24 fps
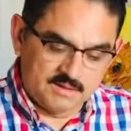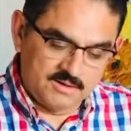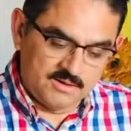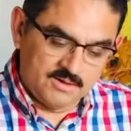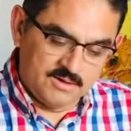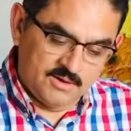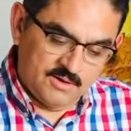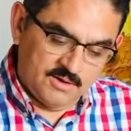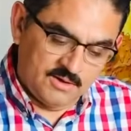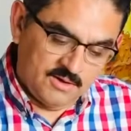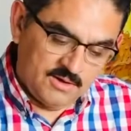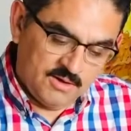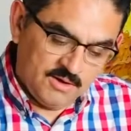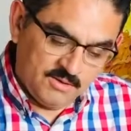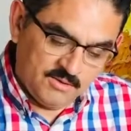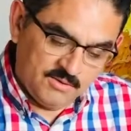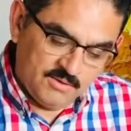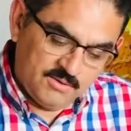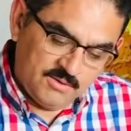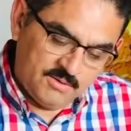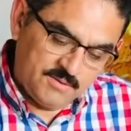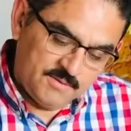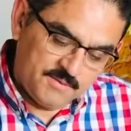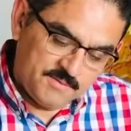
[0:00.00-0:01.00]
You know,
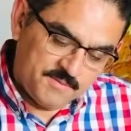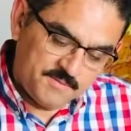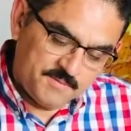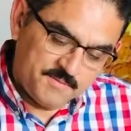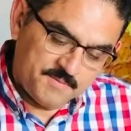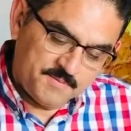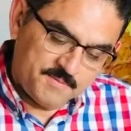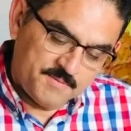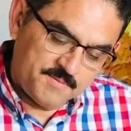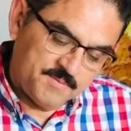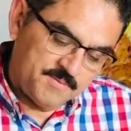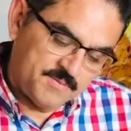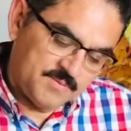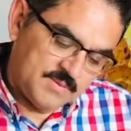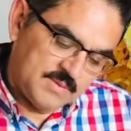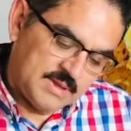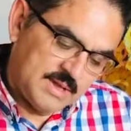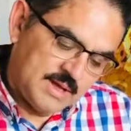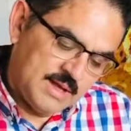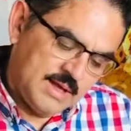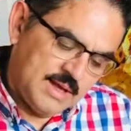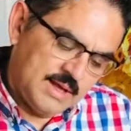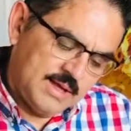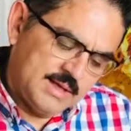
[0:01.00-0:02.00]

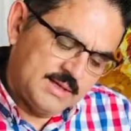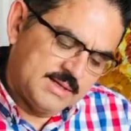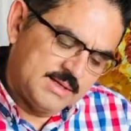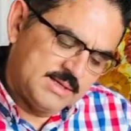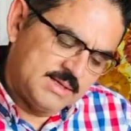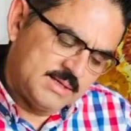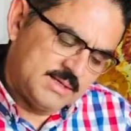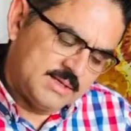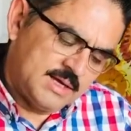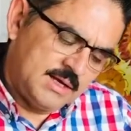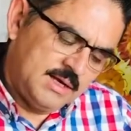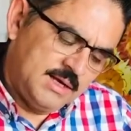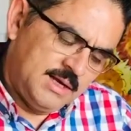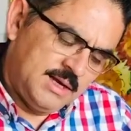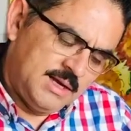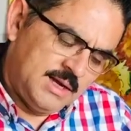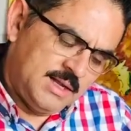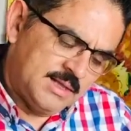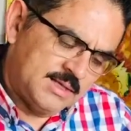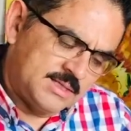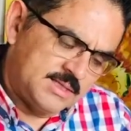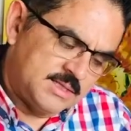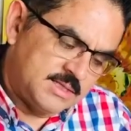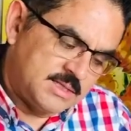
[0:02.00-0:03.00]
suddenly
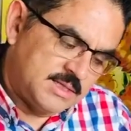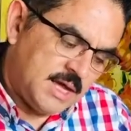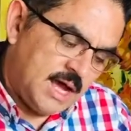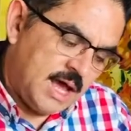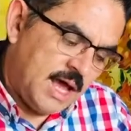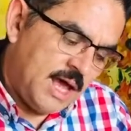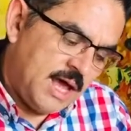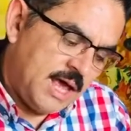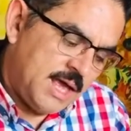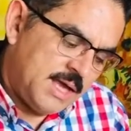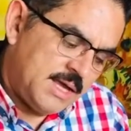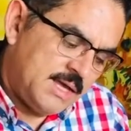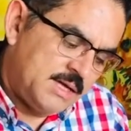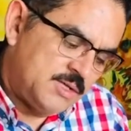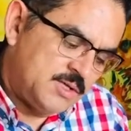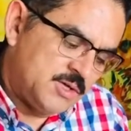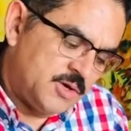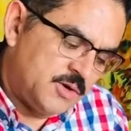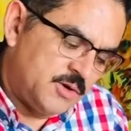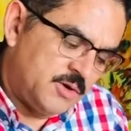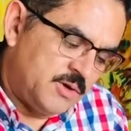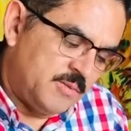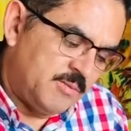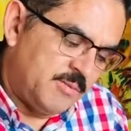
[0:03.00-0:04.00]
the sky
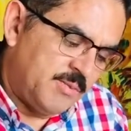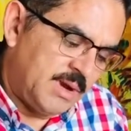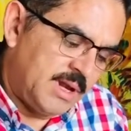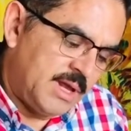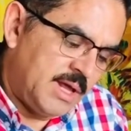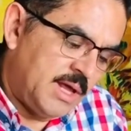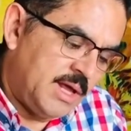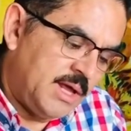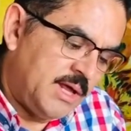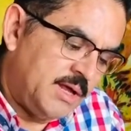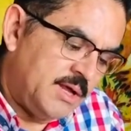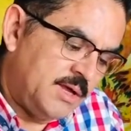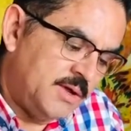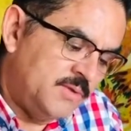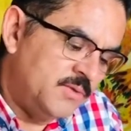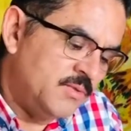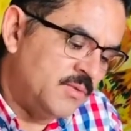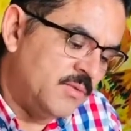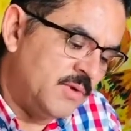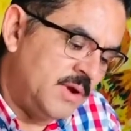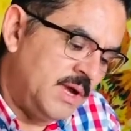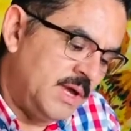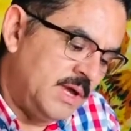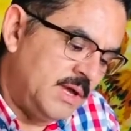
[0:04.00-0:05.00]
turned blood
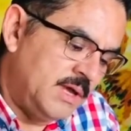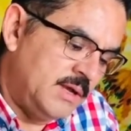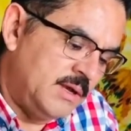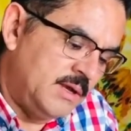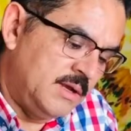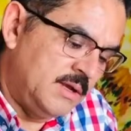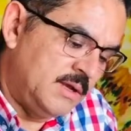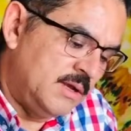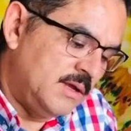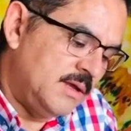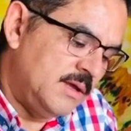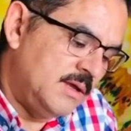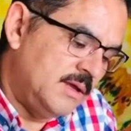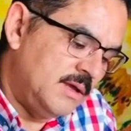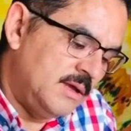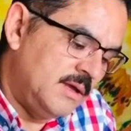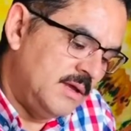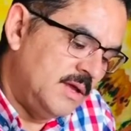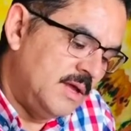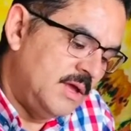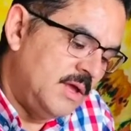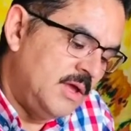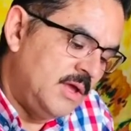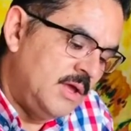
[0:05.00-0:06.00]
red.
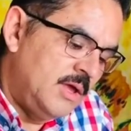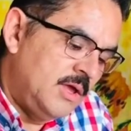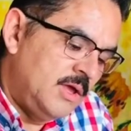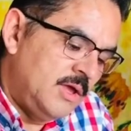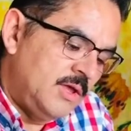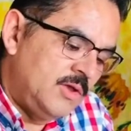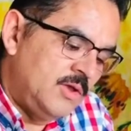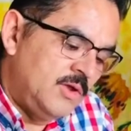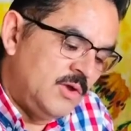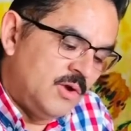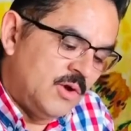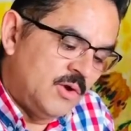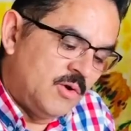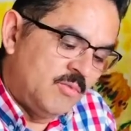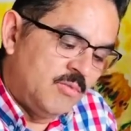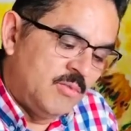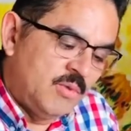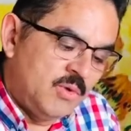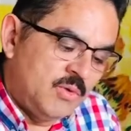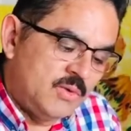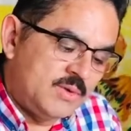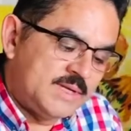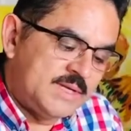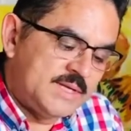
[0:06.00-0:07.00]
You know,
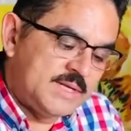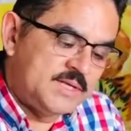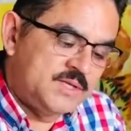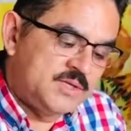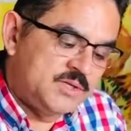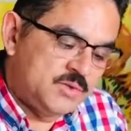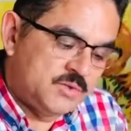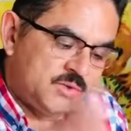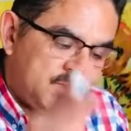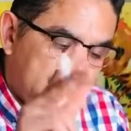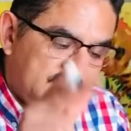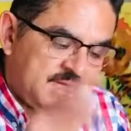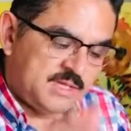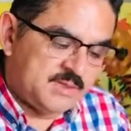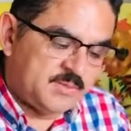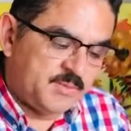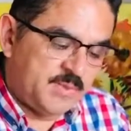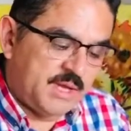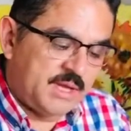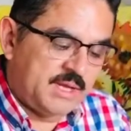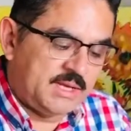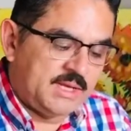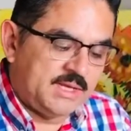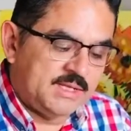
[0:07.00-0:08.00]
Munch did 2 of these
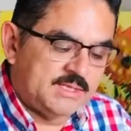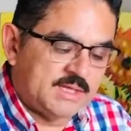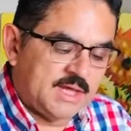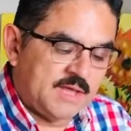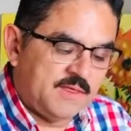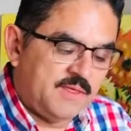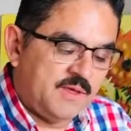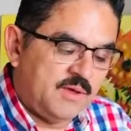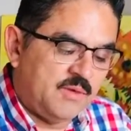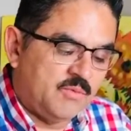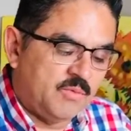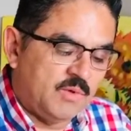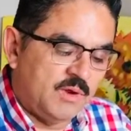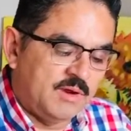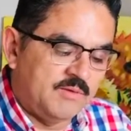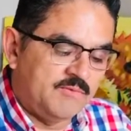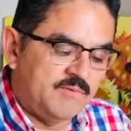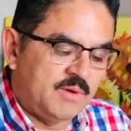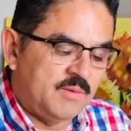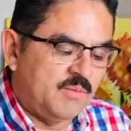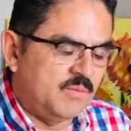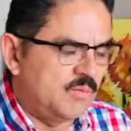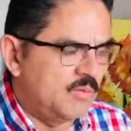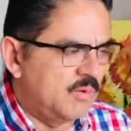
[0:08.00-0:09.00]
paintings. I think one of
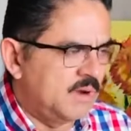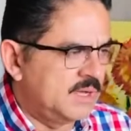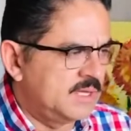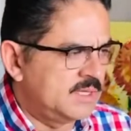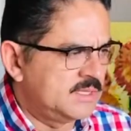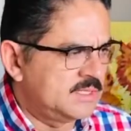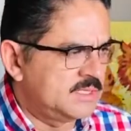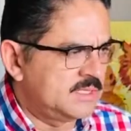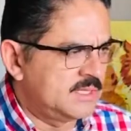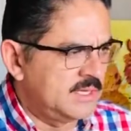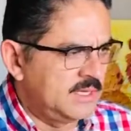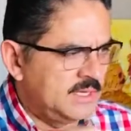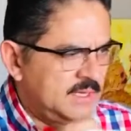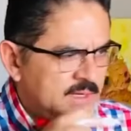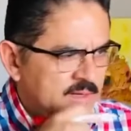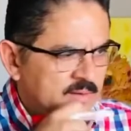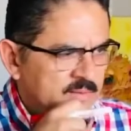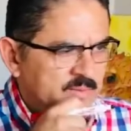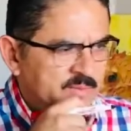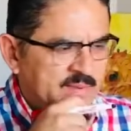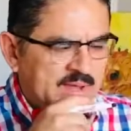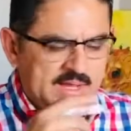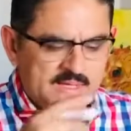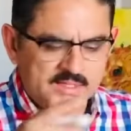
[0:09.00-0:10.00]
them was
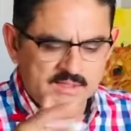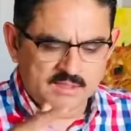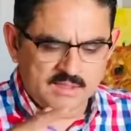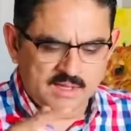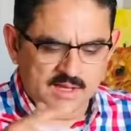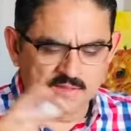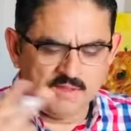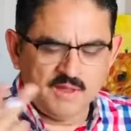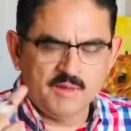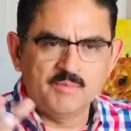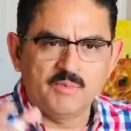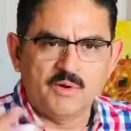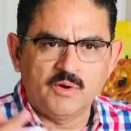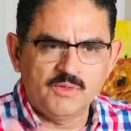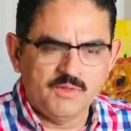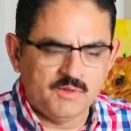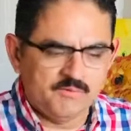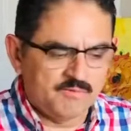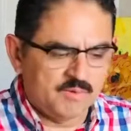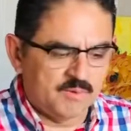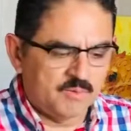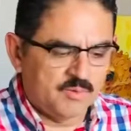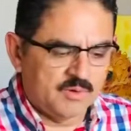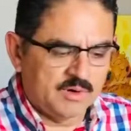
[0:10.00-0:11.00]
I think both of
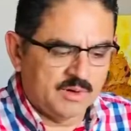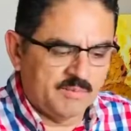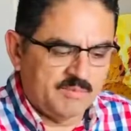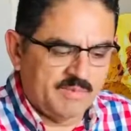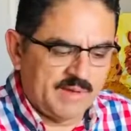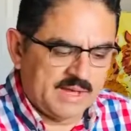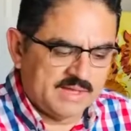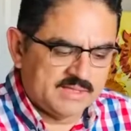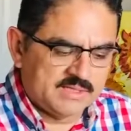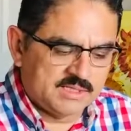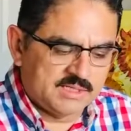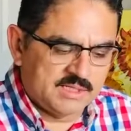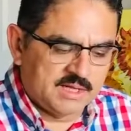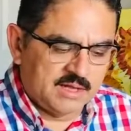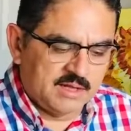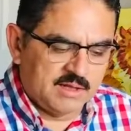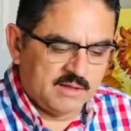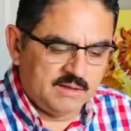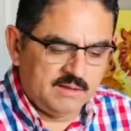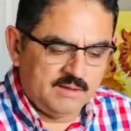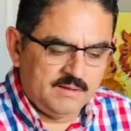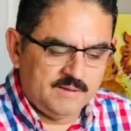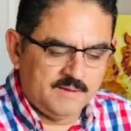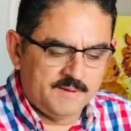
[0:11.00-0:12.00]
them were
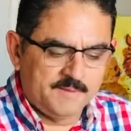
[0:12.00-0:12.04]
pastel.